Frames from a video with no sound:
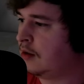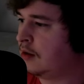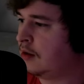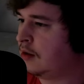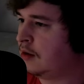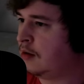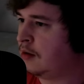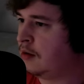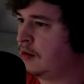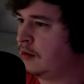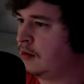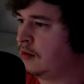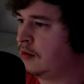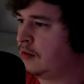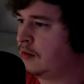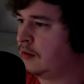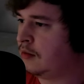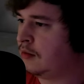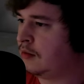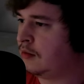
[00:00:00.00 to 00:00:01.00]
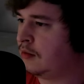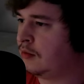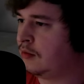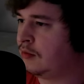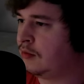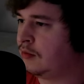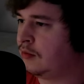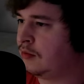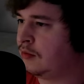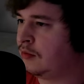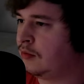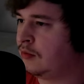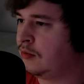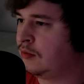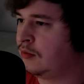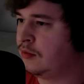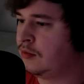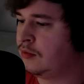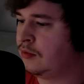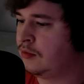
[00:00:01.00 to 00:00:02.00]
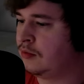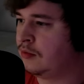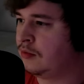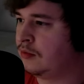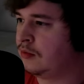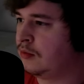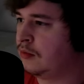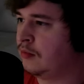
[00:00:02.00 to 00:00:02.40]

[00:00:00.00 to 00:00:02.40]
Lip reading: (no one is talking)